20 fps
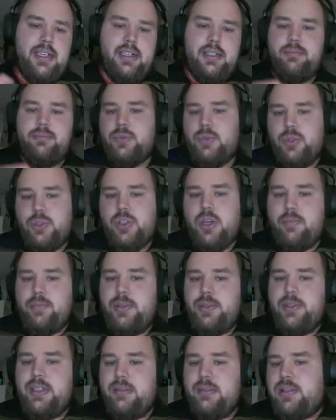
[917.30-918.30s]
shop
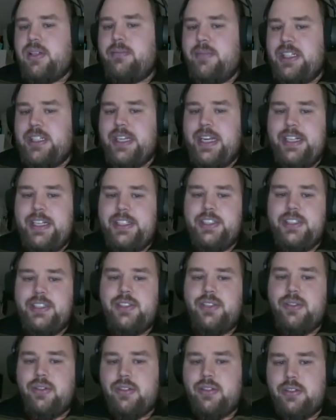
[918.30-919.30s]
implementations
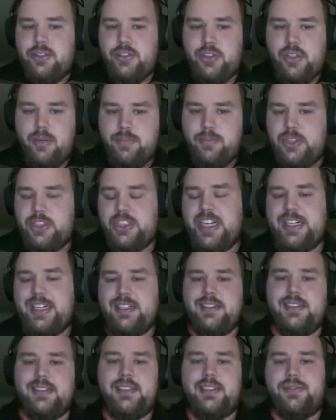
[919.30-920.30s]
or shop
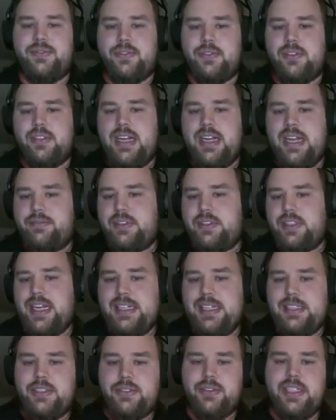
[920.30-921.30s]
channels for every
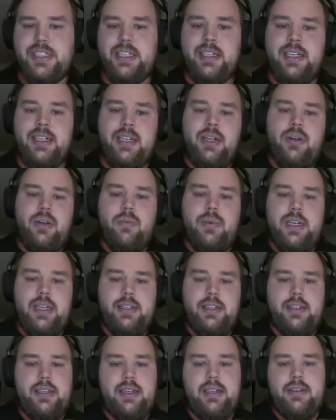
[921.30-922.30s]
country
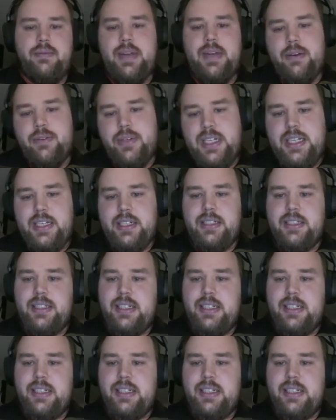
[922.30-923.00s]
with varying